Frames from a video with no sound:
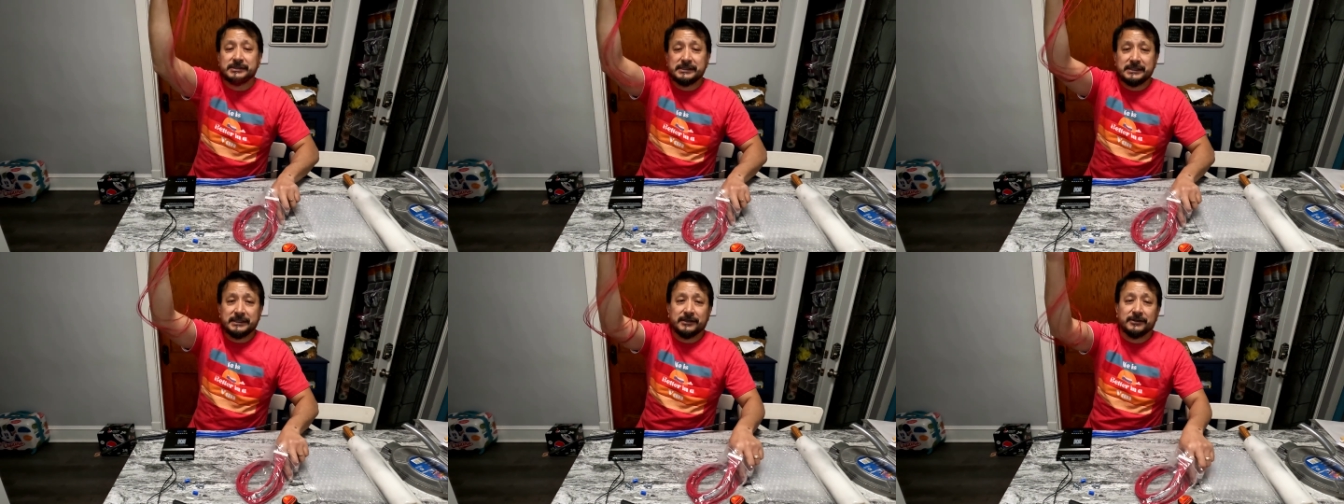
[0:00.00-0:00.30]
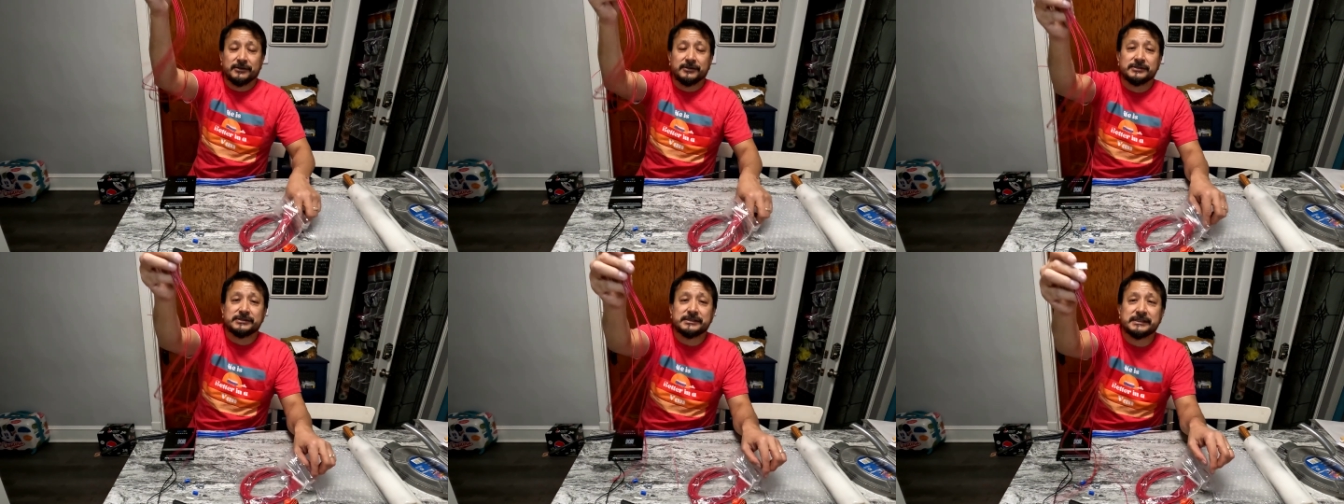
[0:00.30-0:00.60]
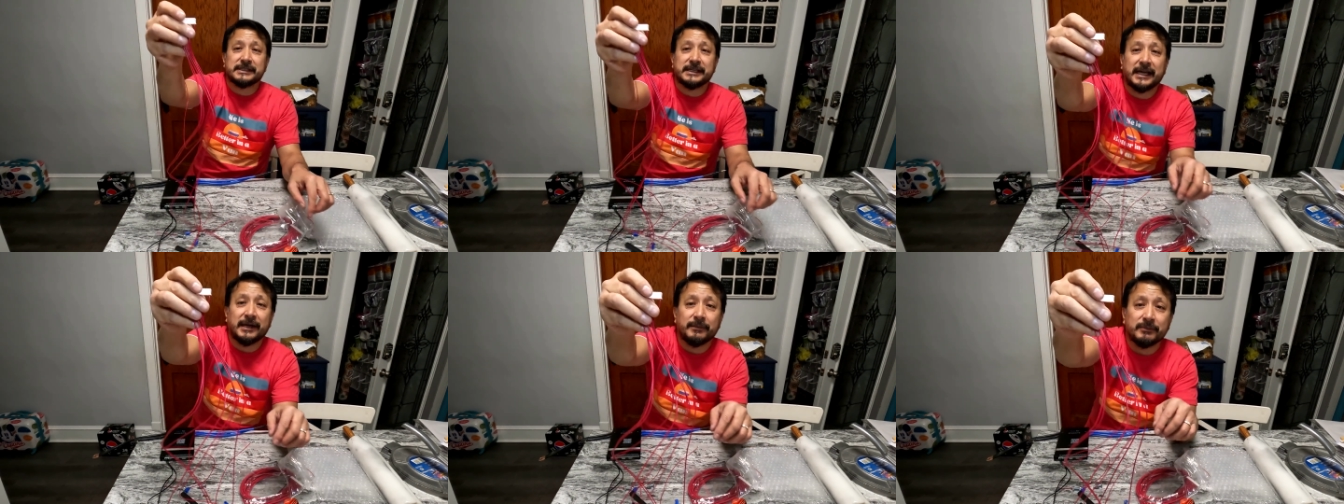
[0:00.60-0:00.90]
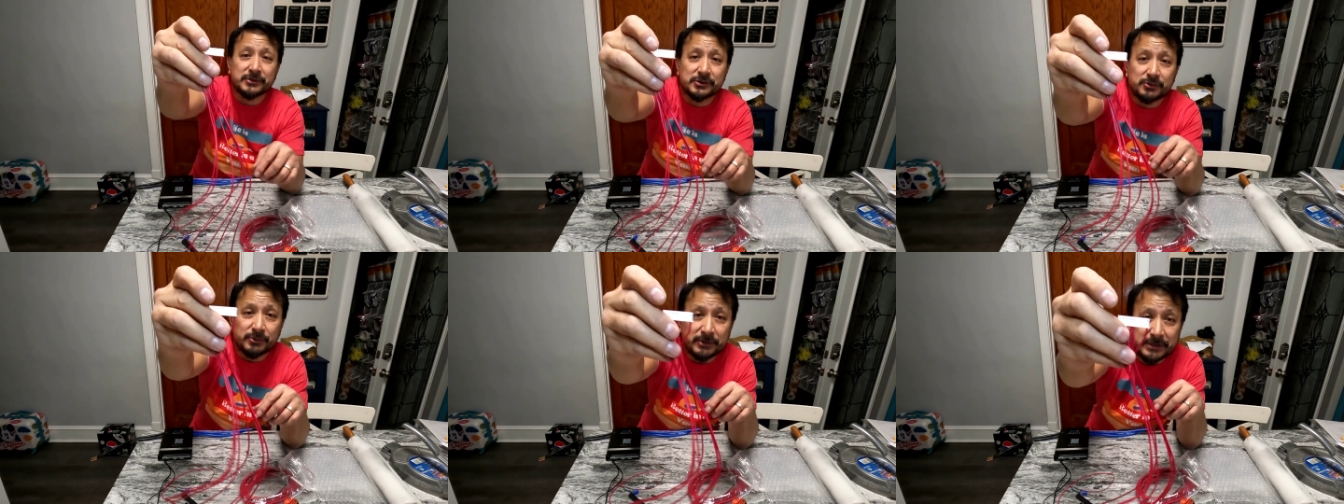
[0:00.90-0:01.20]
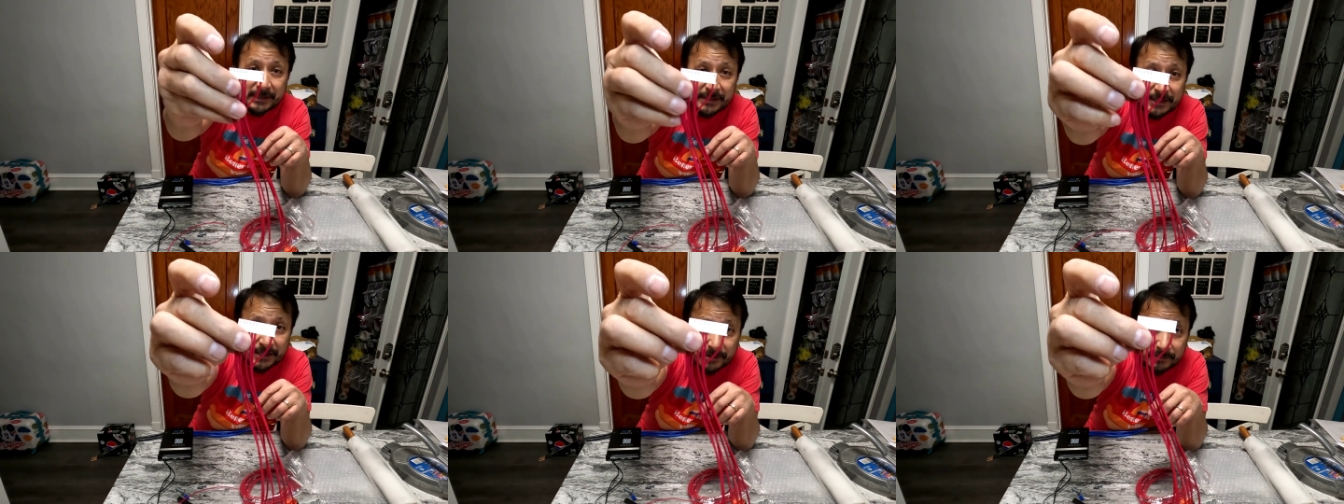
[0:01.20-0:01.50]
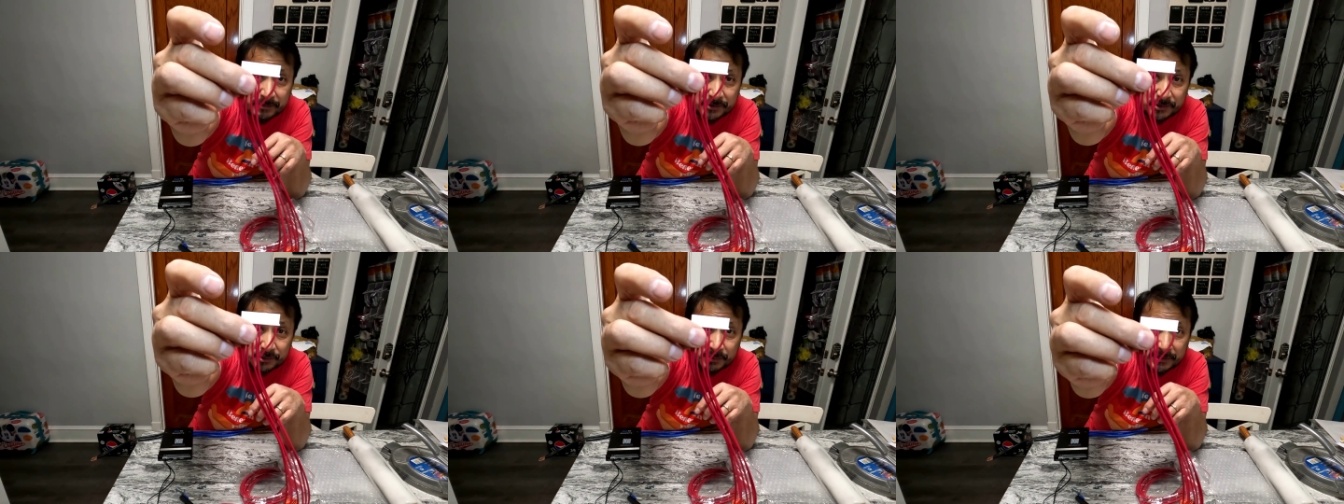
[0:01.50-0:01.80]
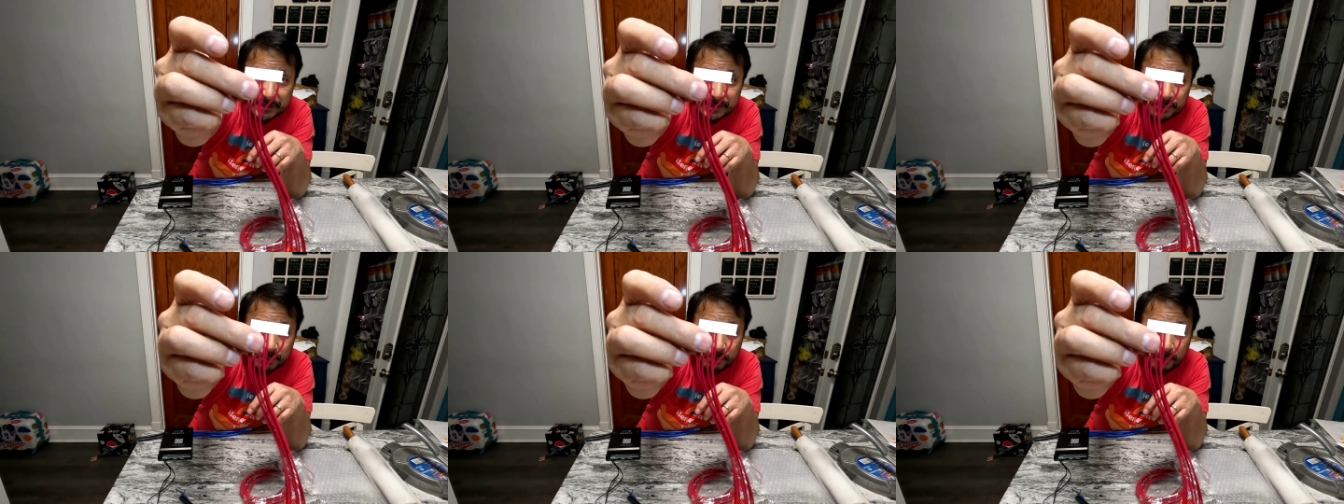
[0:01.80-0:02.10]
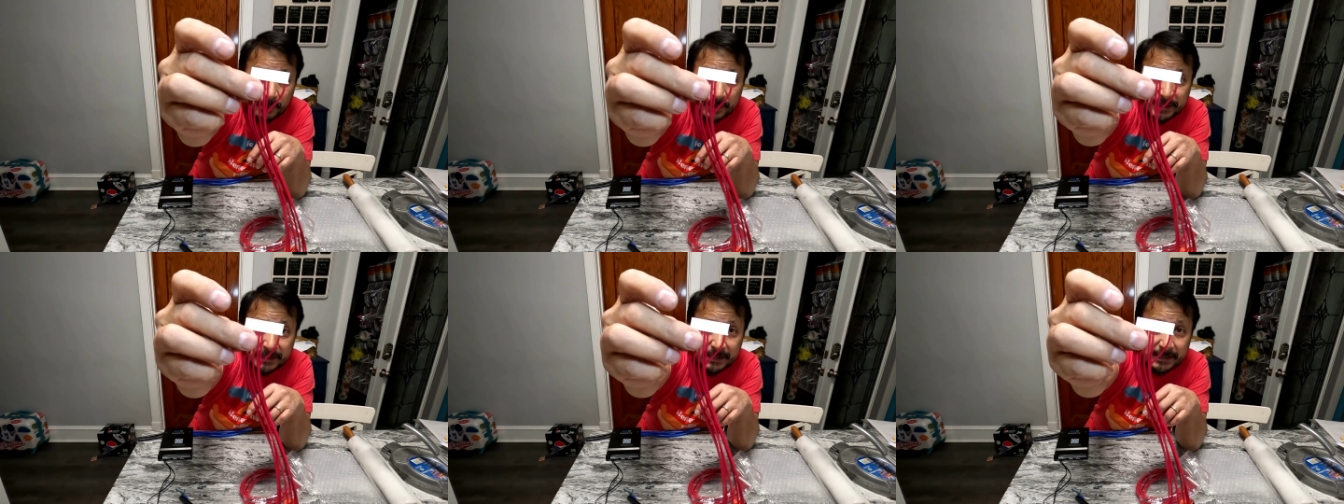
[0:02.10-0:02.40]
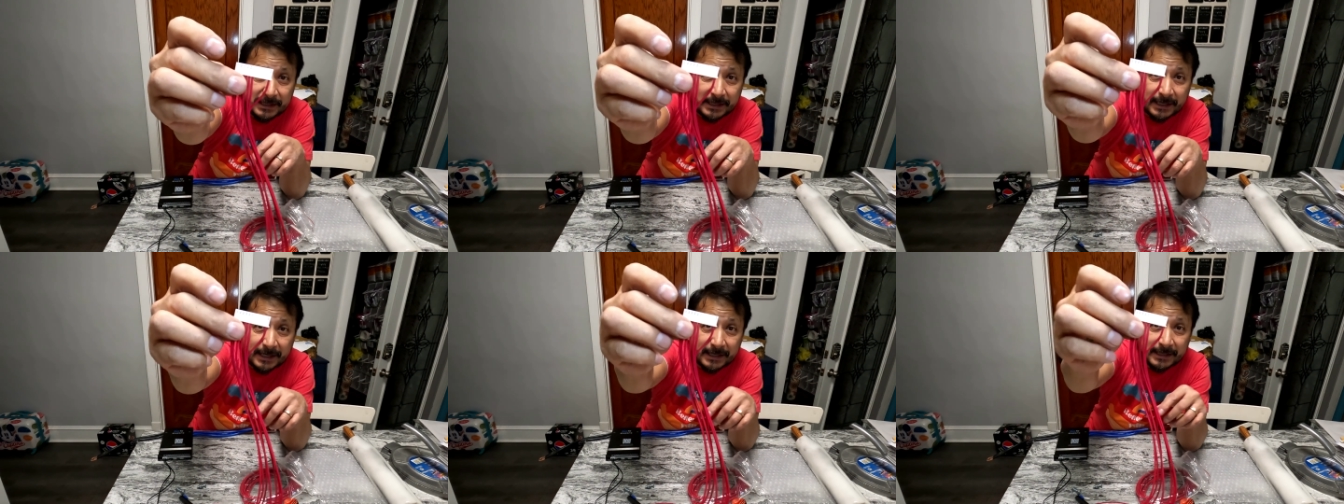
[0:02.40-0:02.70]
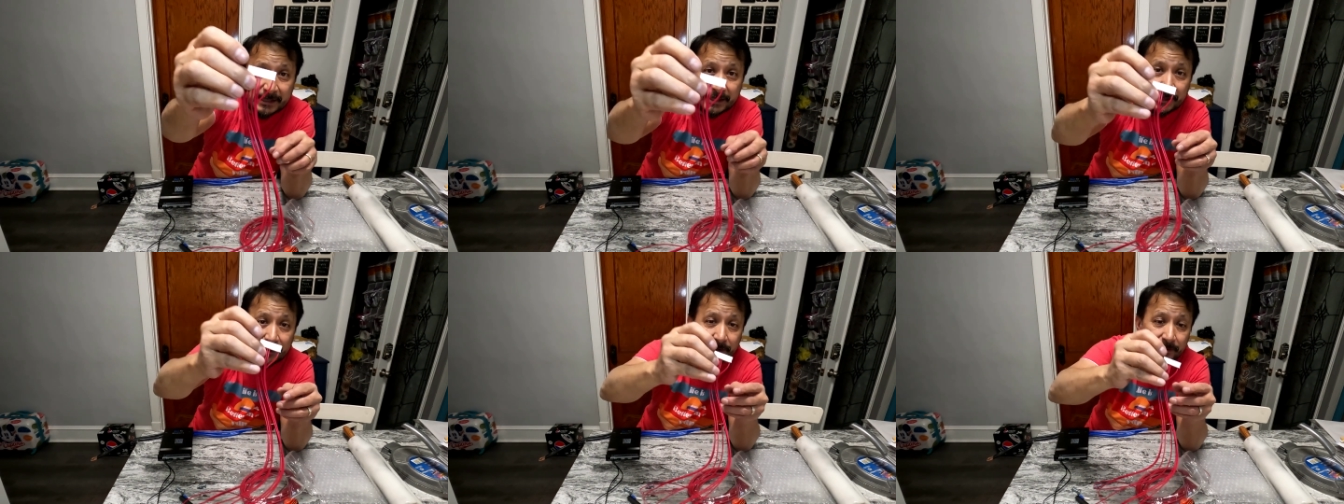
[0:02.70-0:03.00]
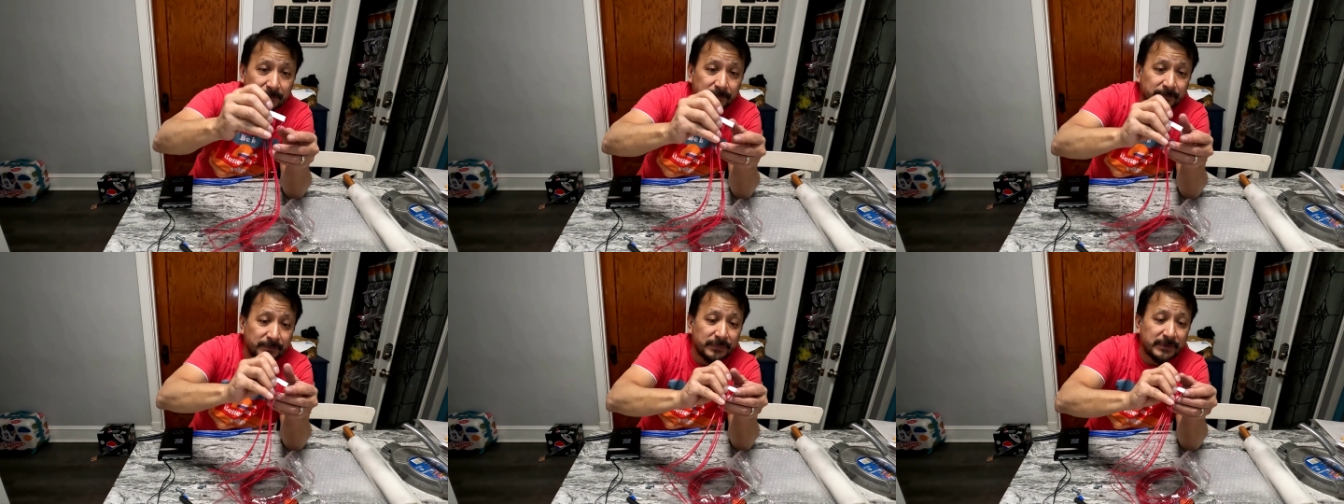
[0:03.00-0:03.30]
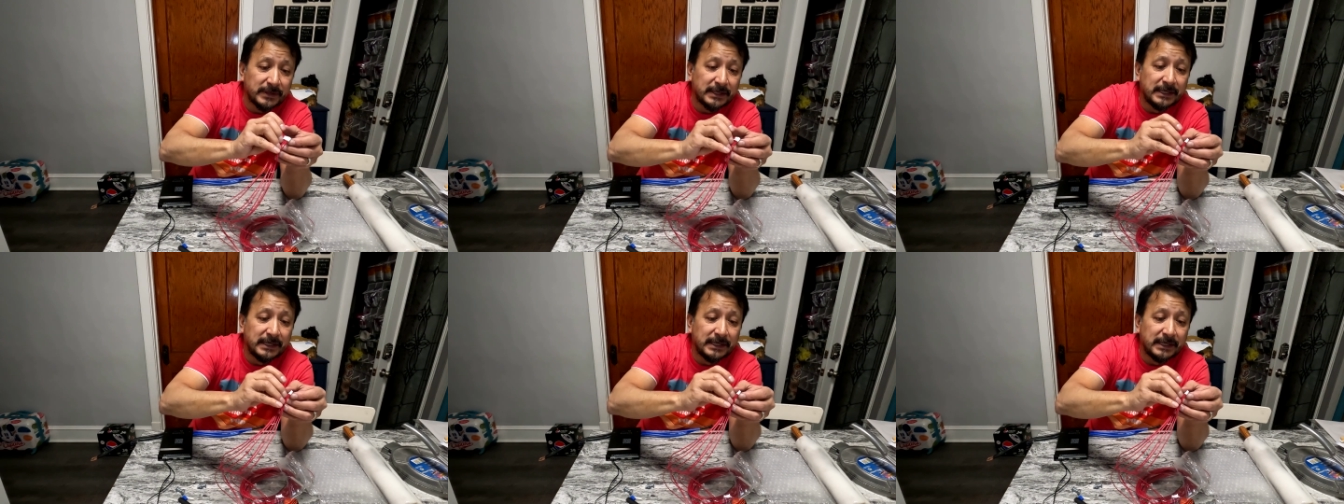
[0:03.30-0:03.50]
see here there's a gap between there between 20 and here